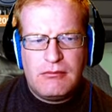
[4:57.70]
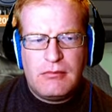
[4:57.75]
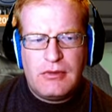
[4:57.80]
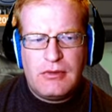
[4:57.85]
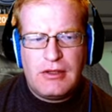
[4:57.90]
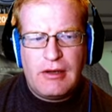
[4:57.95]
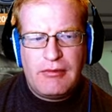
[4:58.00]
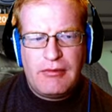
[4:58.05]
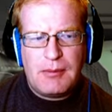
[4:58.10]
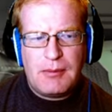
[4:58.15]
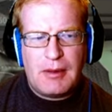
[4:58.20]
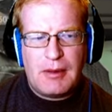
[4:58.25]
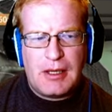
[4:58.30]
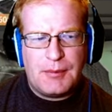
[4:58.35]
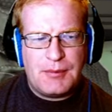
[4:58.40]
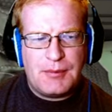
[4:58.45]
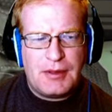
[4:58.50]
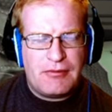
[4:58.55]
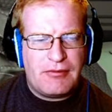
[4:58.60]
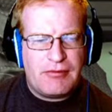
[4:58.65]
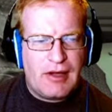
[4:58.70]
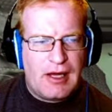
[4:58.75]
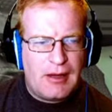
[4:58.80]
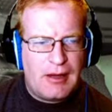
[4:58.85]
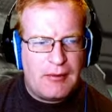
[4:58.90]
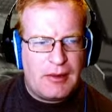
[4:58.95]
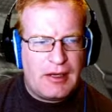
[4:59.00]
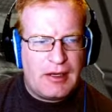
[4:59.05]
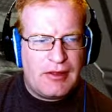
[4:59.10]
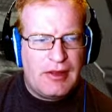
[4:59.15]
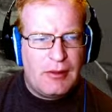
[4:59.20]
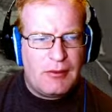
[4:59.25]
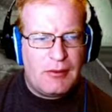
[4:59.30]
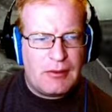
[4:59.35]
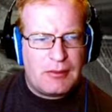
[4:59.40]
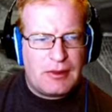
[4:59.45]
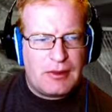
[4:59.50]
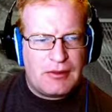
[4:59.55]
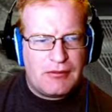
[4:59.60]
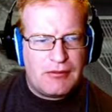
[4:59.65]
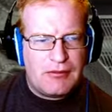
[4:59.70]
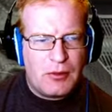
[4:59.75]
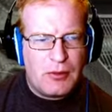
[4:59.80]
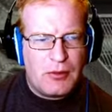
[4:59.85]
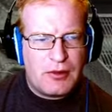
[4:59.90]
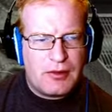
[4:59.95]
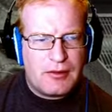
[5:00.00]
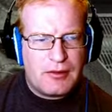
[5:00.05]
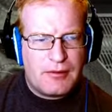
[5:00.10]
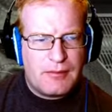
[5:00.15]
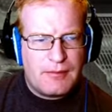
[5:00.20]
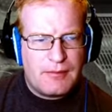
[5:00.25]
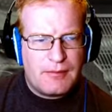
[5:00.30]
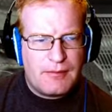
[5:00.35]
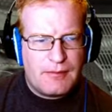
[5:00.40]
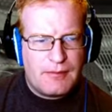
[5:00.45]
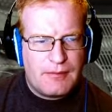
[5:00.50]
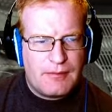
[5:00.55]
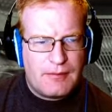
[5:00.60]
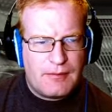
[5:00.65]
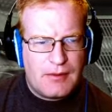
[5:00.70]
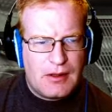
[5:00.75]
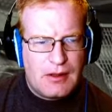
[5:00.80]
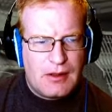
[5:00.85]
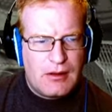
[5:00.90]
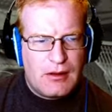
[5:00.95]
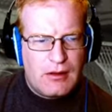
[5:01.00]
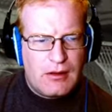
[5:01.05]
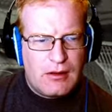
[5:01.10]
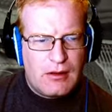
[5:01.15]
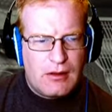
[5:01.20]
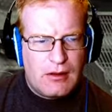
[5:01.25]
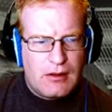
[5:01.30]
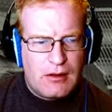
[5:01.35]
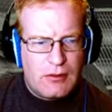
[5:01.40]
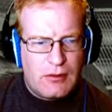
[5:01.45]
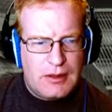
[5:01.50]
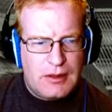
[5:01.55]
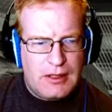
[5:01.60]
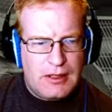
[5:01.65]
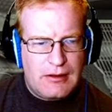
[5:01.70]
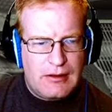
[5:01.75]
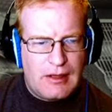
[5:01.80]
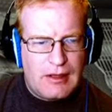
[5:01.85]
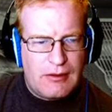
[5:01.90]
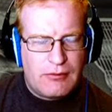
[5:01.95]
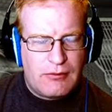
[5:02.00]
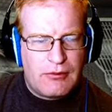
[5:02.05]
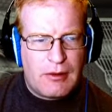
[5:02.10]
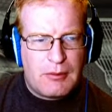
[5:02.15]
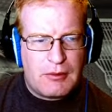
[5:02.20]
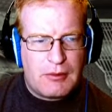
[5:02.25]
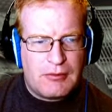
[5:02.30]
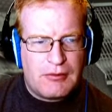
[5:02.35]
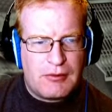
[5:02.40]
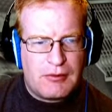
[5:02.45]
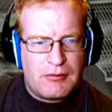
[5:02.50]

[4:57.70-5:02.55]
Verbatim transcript: Definitely by Update five, but I think it was Update four. Uh, we need to have rubber for